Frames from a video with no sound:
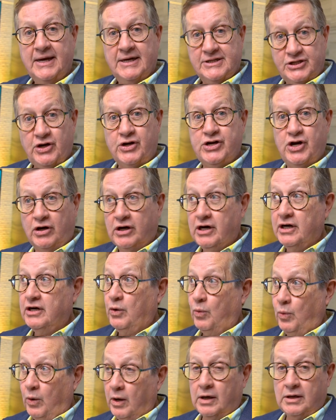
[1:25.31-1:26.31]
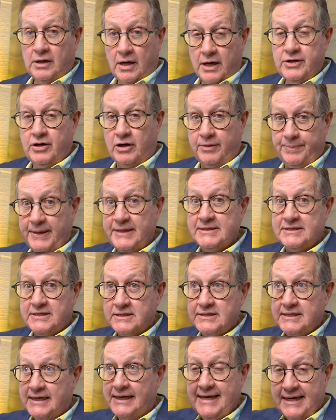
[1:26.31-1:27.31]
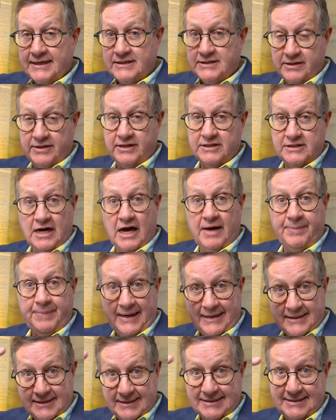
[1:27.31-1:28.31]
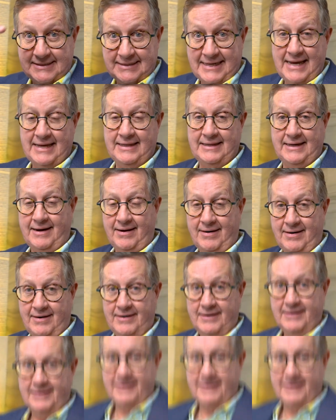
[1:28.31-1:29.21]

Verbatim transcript: So you're going to work on your business to get to the top and to stay there.